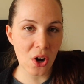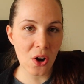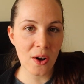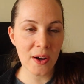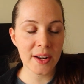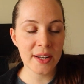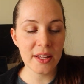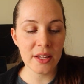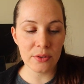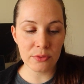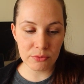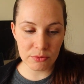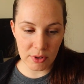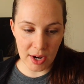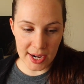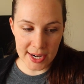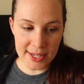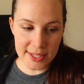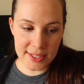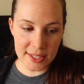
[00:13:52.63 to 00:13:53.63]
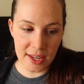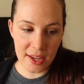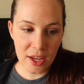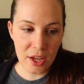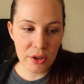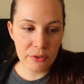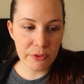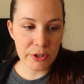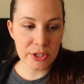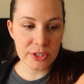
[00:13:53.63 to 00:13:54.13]
on and write
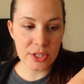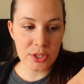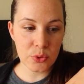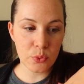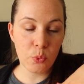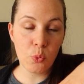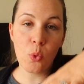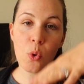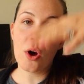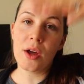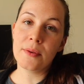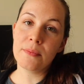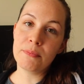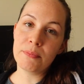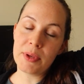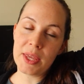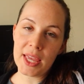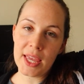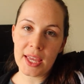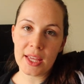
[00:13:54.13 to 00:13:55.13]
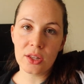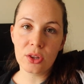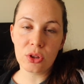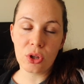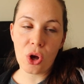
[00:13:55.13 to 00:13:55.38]
versus one big,